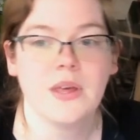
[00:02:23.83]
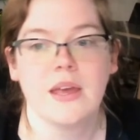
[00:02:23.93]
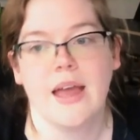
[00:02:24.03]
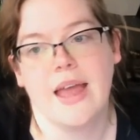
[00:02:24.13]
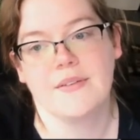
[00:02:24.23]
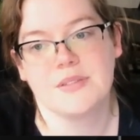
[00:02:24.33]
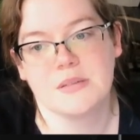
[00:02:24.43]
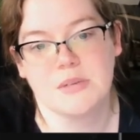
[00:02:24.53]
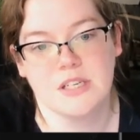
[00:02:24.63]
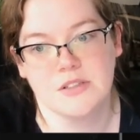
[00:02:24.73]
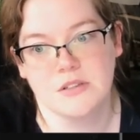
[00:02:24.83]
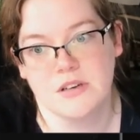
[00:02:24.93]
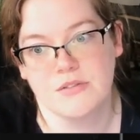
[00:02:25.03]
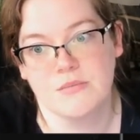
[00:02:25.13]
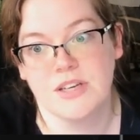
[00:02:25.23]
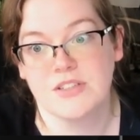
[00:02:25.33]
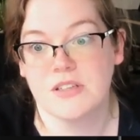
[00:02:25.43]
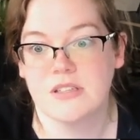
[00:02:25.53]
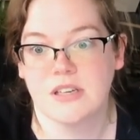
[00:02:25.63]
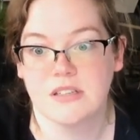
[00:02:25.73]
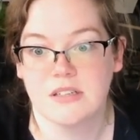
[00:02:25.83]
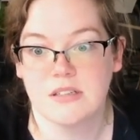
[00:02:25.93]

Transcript: I have some additional information such as